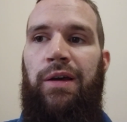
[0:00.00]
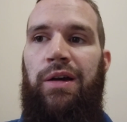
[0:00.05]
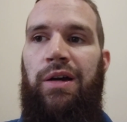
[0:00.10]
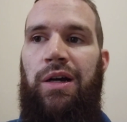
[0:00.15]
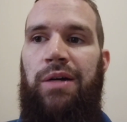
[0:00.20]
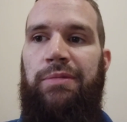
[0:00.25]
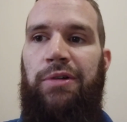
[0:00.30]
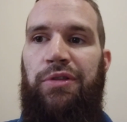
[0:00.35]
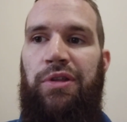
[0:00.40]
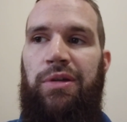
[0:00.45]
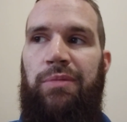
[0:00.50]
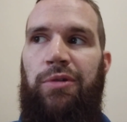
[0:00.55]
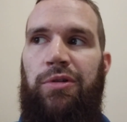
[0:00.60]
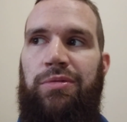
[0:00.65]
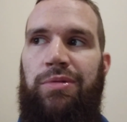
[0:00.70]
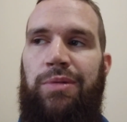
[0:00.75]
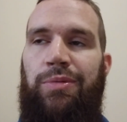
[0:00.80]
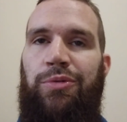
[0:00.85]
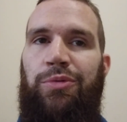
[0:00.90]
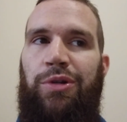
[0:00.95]
I think
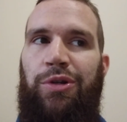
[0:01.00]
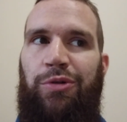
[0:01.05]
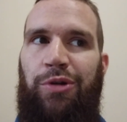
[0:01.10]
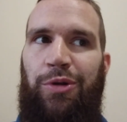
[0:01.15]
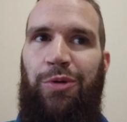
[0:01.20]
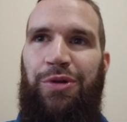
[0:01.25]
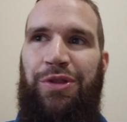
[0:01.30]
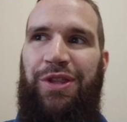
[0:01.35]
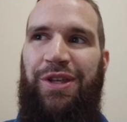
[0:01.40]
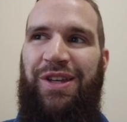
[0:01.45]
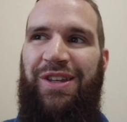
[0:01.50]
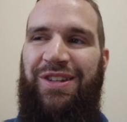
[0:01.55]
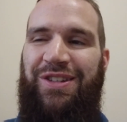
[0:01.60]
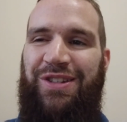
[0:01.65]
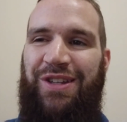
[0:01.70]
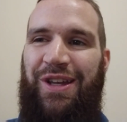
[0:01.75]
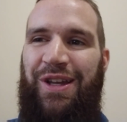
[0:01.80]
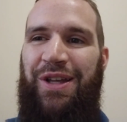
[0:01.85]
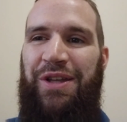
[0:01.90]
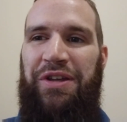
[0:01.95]
most people would agree with
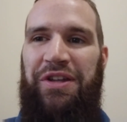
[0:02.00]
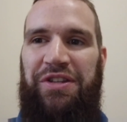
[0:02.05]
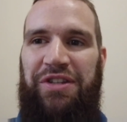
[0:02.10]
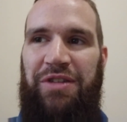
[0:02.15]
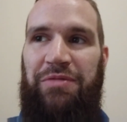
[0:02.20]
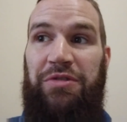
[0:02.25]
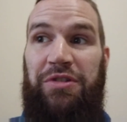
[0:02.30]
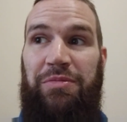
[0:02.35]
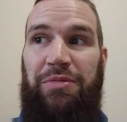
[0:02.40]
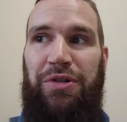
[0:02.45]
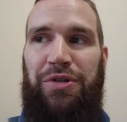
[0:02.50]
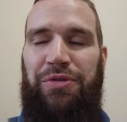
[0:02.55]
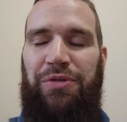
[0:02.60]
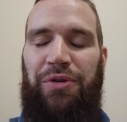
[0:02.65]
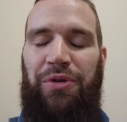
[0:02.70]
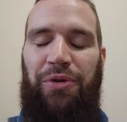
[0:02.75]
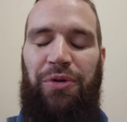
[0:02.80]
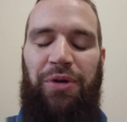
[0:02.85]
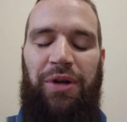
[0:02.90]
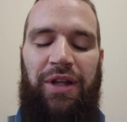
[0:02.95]
this. It seems to be
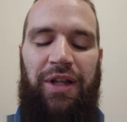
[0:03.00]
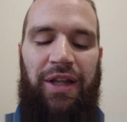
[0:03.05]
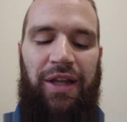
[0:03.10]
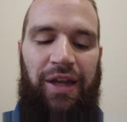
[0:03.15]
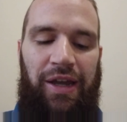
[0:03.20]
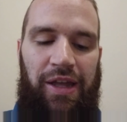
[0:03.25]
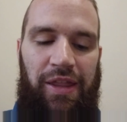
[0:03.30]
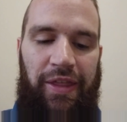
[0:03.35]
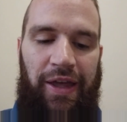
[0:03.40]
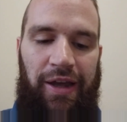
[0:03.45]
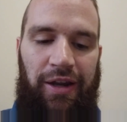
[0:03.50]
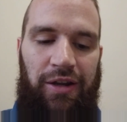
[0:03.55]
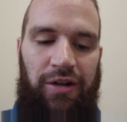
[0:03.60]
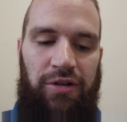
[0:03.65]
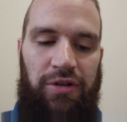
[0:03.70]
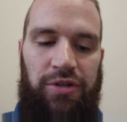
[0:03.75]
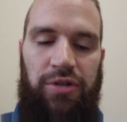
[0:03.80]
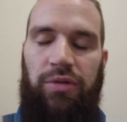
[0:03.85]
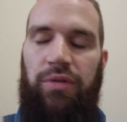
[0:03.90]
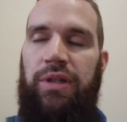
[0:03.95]
true. And that can
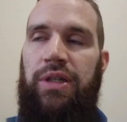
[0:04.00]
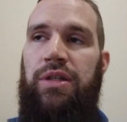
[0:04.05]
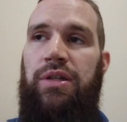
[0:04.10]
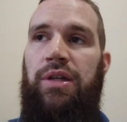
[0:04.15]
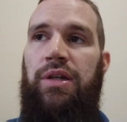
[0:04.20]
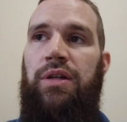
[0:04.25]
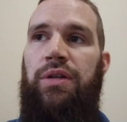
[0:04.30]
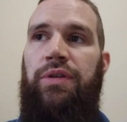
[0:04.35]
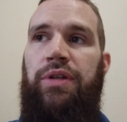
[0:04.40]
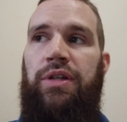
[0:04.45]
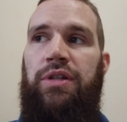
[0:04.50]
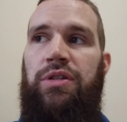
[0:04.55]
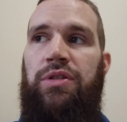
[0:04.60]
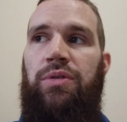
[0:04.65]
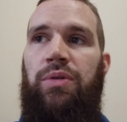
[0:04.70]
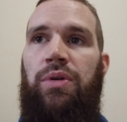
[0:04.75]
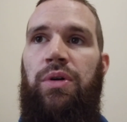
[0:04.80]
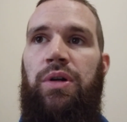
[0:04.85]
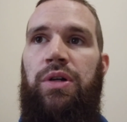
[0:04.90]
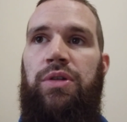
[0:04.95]
also lead to illness
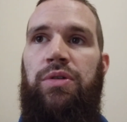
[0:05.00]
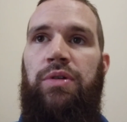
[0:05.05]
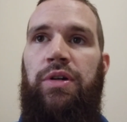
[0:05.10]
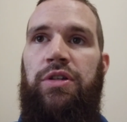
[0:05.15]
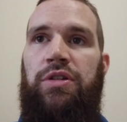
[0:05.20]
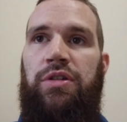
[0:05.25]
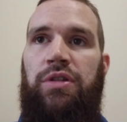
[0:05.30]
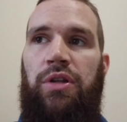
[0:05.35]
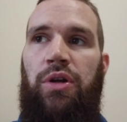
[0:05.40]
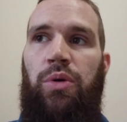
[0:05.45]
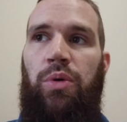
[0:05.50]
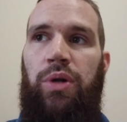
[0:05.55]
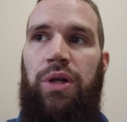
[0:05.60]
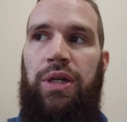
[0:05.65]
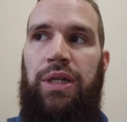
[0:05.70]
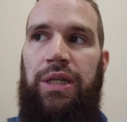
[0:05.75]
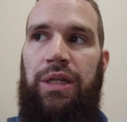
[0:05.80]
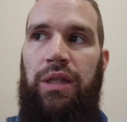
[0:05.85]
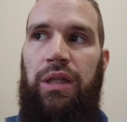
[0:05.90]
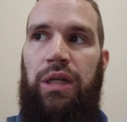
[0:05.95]
or to a slow
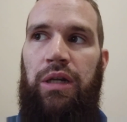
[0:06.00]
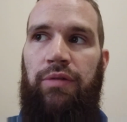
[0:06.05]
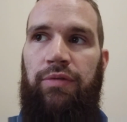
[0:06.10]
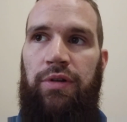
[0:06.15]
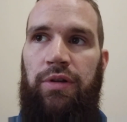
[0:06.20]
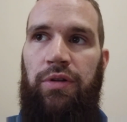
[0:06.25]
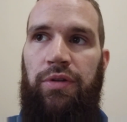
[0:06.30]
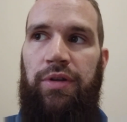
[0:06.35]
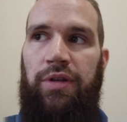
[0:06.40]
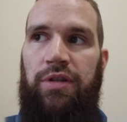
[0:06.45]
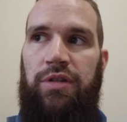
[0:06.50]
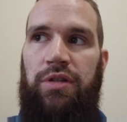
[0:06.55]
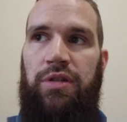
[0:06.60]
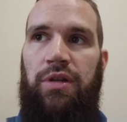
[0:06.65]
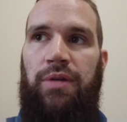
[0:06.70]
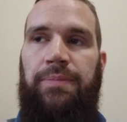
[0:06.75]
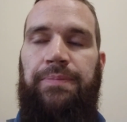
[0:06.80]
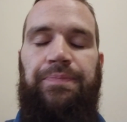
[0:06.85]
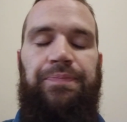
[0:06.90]
healing of illness.